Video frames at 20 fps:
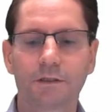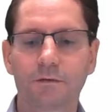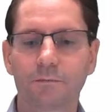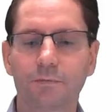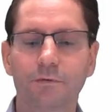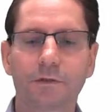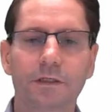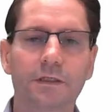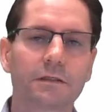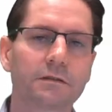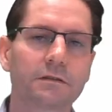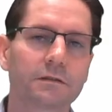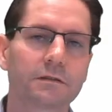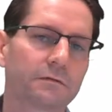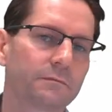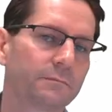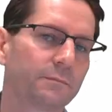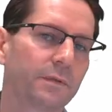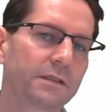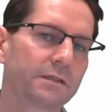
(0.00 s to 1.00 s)
put in
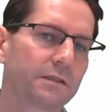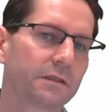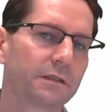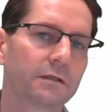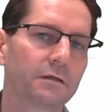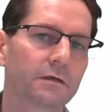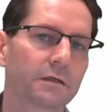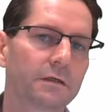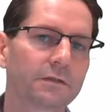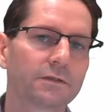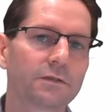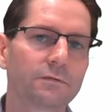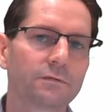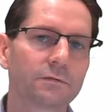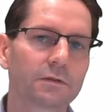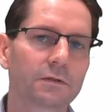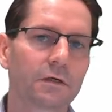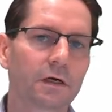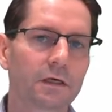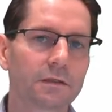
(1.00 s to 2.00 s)
basically like a short
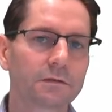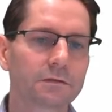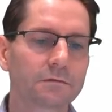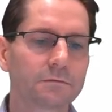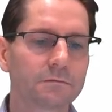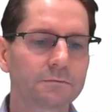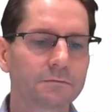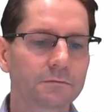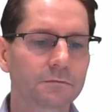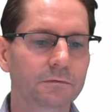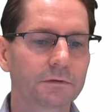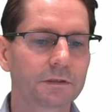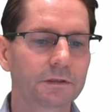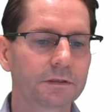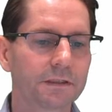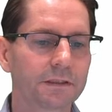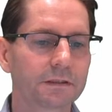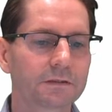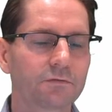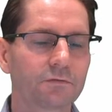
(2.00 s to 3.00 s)
title for the
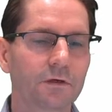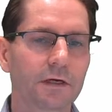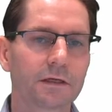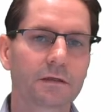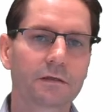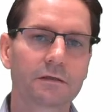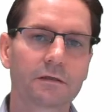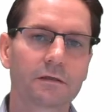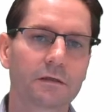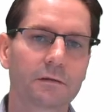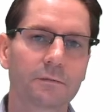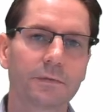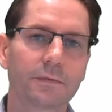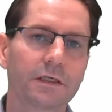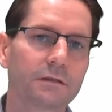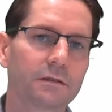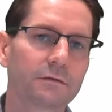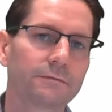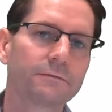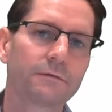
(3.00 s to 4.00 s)
text rather than it
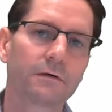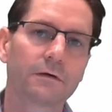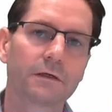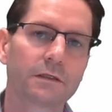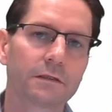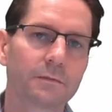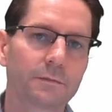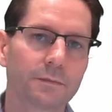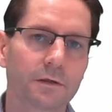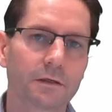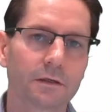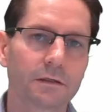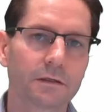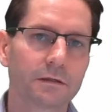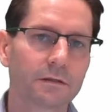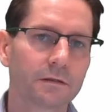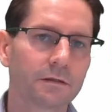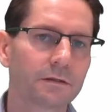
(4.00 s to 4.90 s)
being defined by the